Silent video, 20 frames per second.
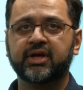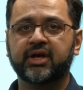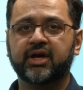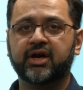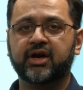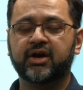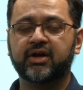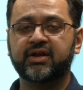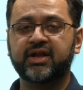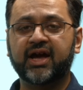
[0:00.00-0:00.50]

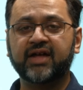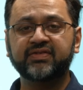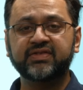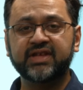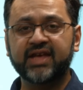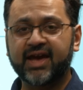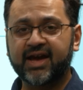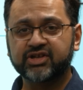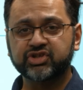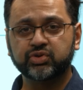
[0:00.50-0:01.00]
Not
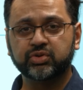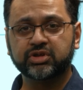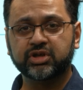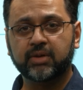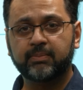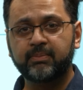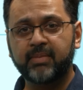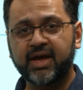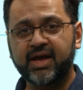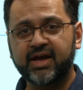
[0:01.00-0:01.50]
the actual
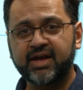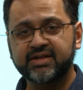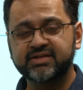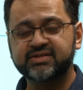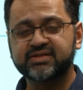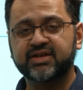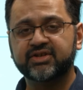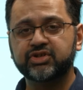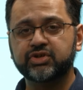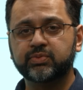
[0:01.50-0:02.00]

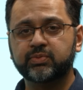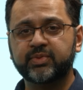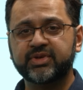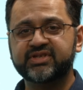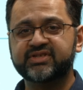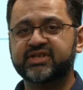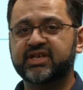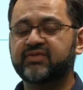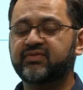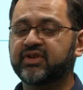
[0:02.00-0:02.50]
commands that you'll be
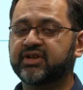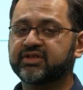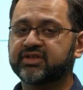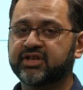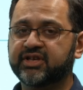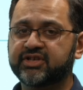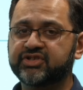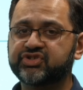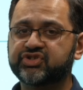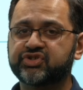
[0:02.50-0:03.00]
saving in the
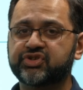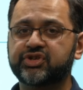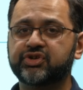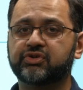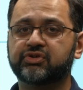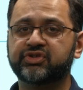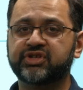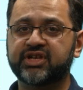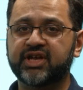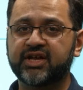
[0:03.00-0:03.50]
history
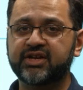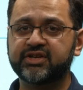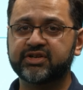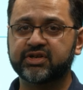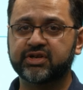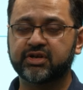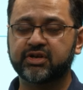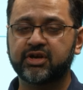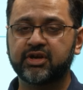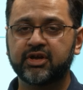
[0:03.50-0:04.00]
or the
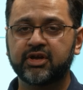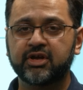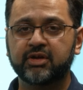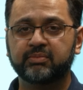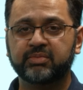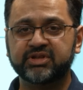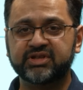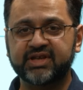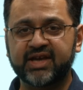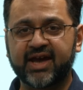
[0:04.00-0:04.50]
editor,
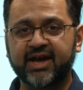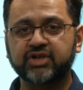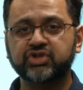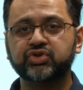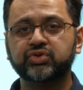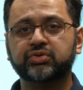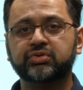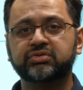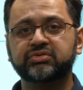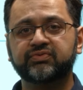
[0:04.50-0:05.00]
but the
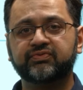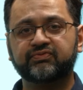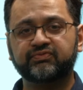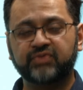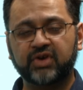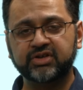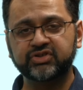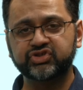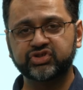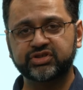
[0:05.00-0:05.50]
actual
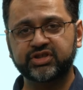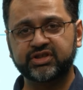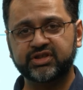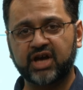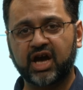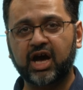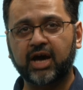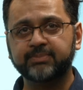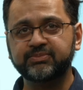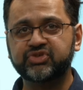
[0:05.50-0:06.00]
function and
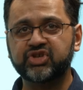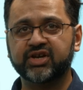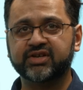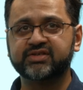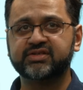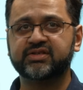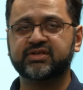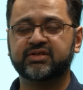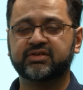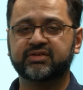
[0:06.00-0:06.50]

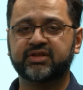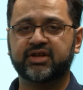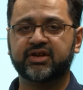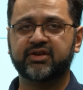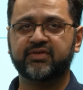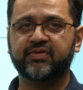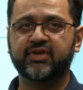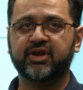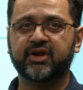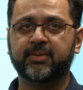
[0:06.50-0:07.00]
objects that
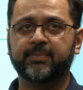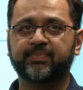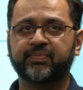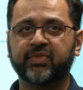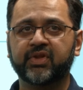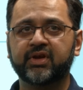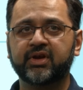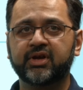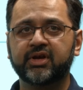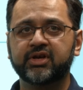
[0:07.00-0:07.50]
are there.
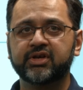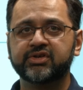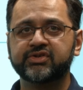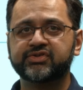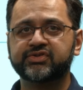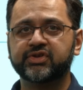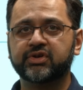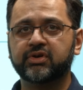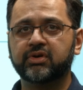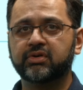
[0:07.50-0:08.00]

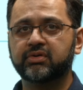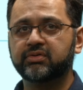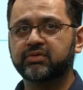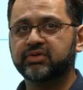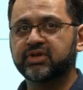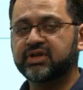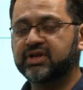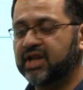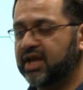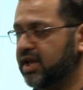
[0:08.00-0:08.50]
So
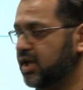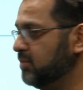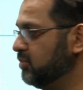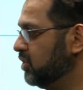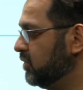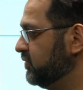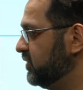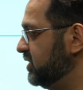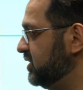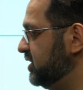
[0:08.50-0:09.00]
the name
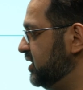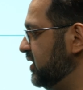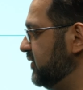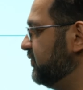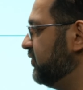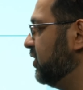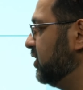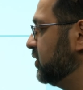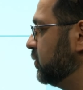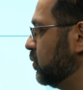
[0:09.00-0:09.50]
of the
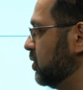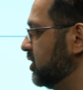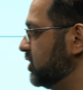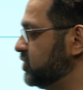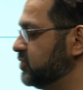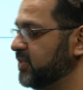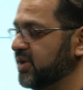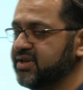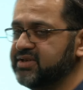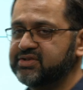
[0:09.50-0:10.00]
default
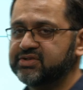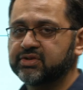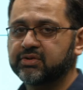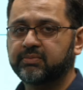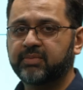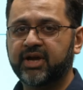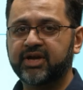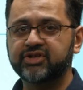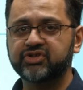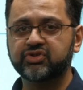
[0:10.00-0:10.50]
workspace, so
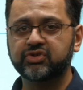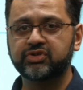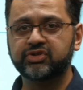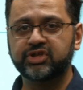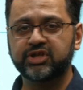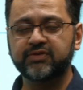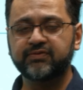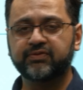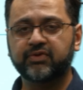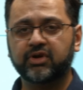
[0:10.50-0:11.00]
by
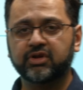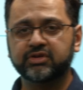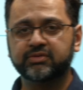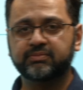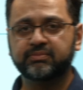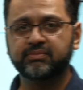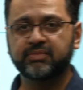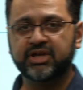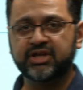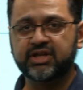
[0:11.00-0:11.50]
default
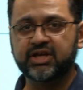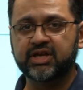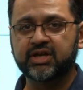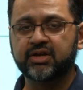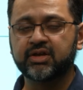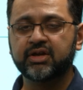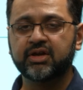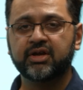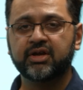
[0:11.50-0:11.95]
meaning